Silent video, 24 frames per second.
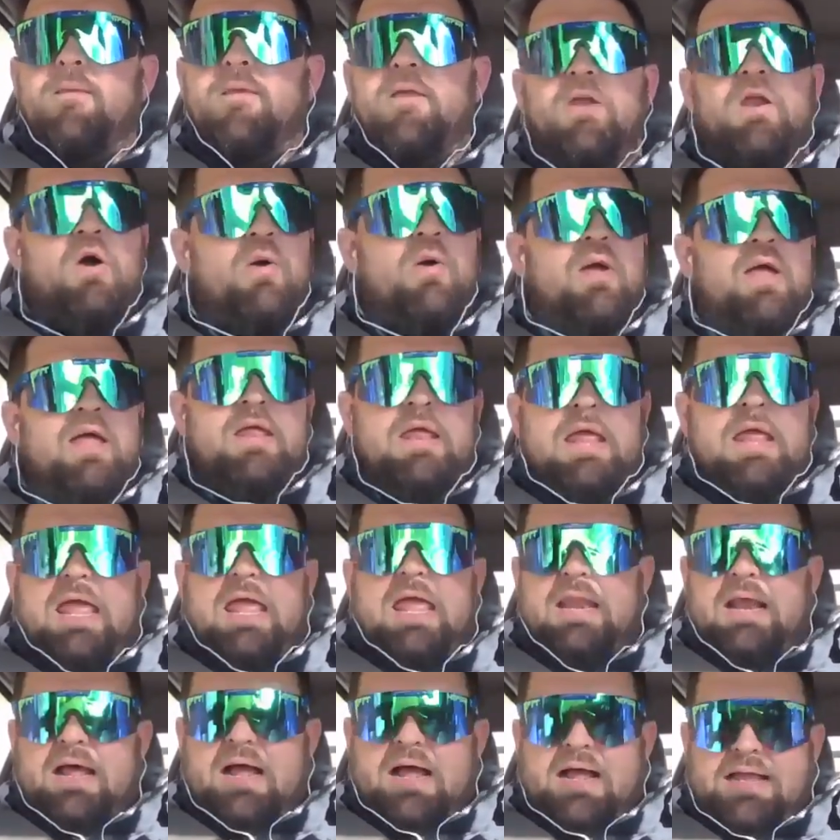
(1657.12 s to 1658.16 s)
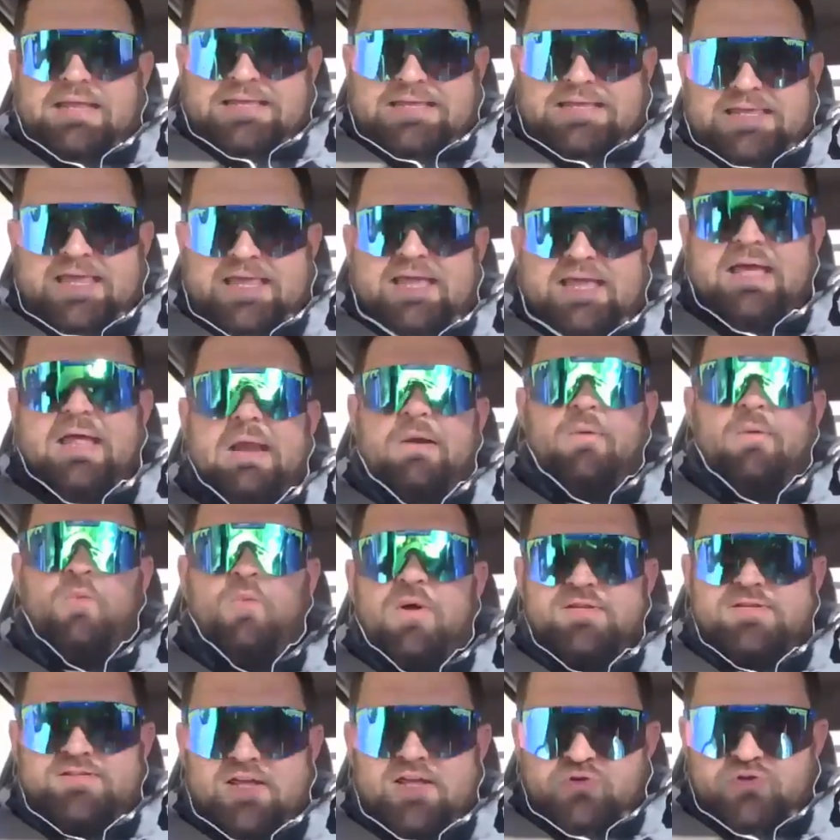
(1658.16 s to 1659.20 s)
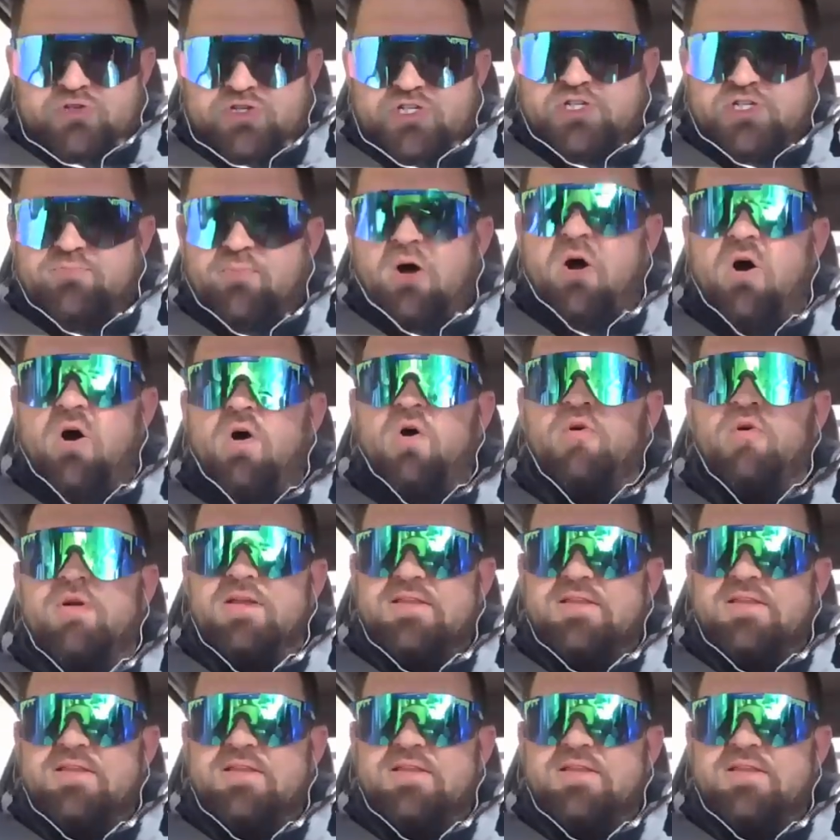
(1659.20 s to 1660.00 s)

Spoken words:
it again was those small,